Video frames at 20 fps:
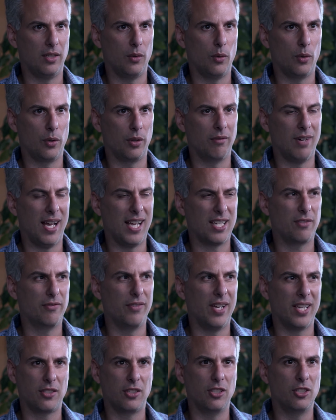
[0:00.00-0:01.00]
or the last
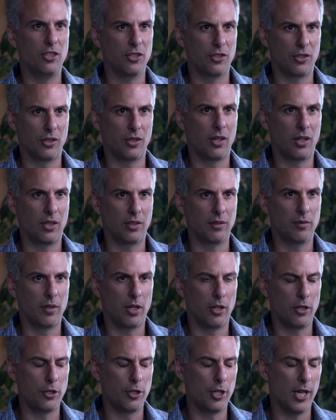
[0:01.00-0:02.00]
vestiges are
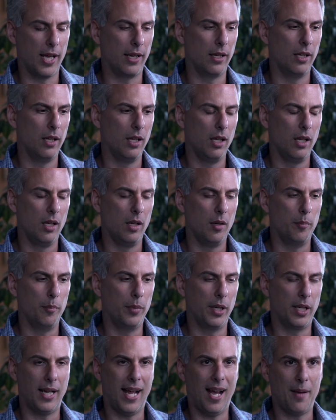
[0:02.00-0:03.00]
shed.
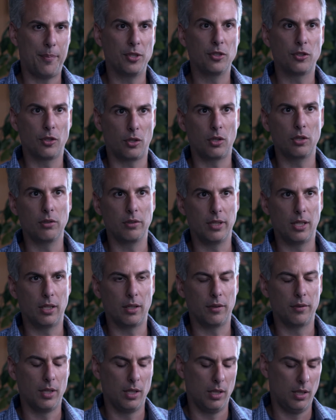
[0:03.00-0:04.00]
But it happens earlier.